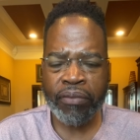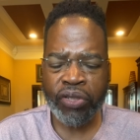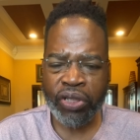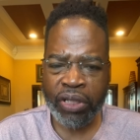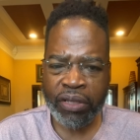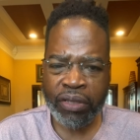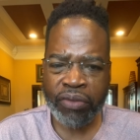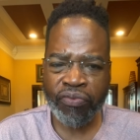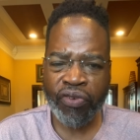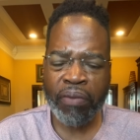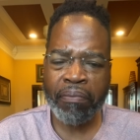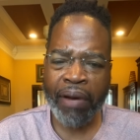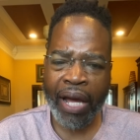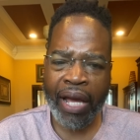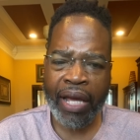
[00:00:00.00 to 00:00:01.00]
Just
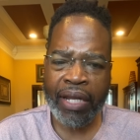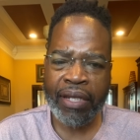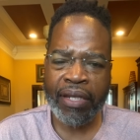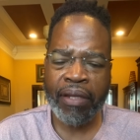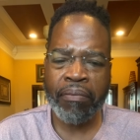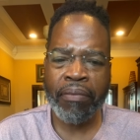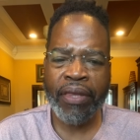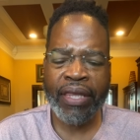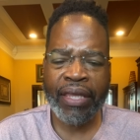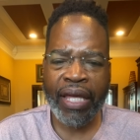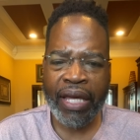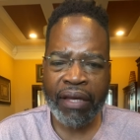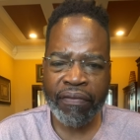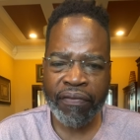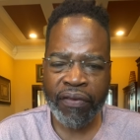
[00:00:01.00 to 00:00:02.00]
remind him
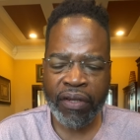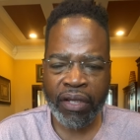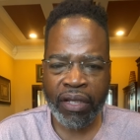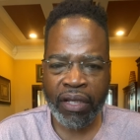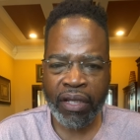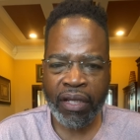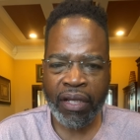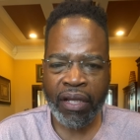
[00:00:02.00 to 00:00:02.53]
thankfully